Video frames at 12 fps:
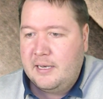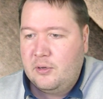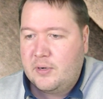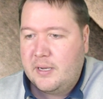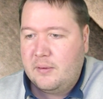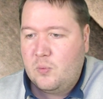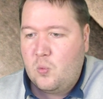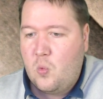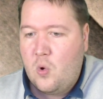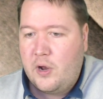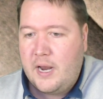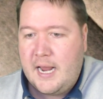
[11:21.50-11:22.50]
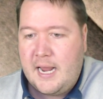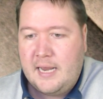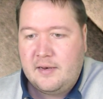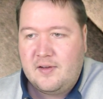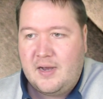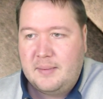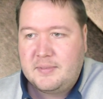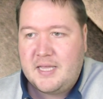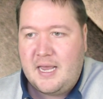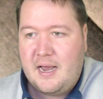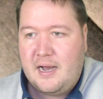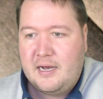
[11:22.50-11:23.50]
look at what hand types
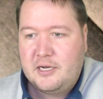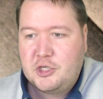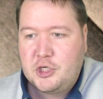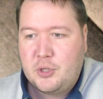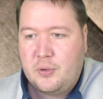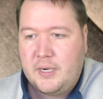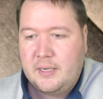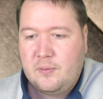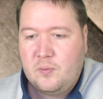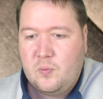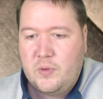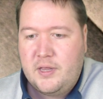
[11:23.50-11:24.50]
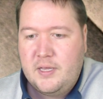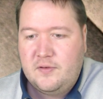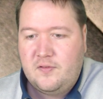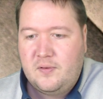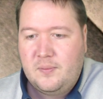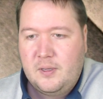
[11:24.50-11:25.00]
they are showing with this.